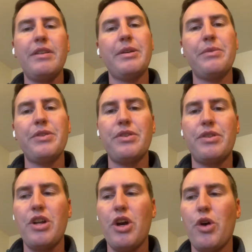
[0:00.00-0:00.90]
there was
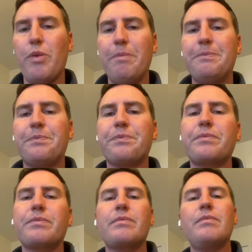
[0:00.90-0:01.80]
snow
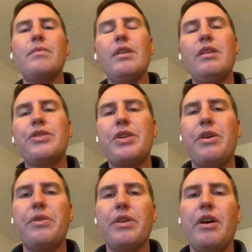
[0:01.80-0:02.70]

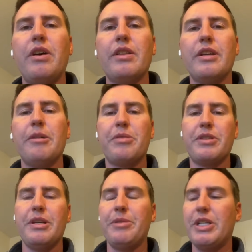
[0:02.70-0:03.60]
shown on the
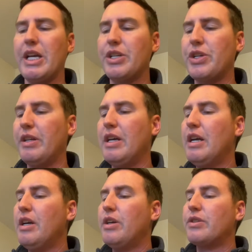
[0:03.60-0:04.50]
precipitation.
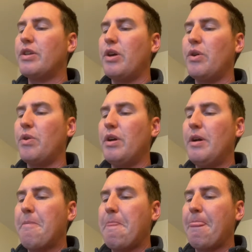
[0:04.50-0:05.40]
So
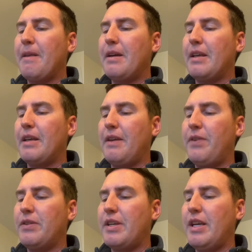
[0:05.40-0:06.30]
if
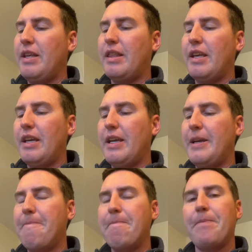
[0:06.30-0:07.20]
you see
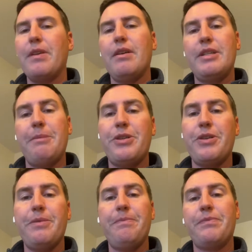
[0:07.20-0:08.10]
the
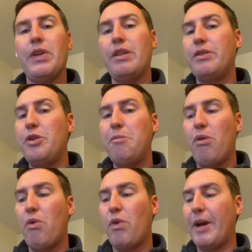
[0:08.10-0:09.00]
temperature and the dew
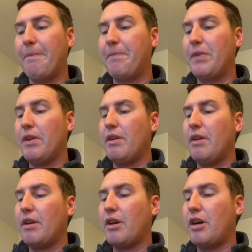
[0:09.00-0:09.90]
point
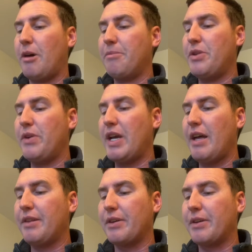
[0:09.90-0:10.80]
come
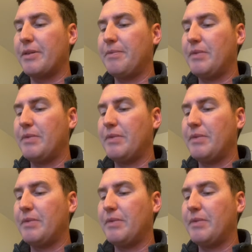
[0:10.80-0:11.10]
together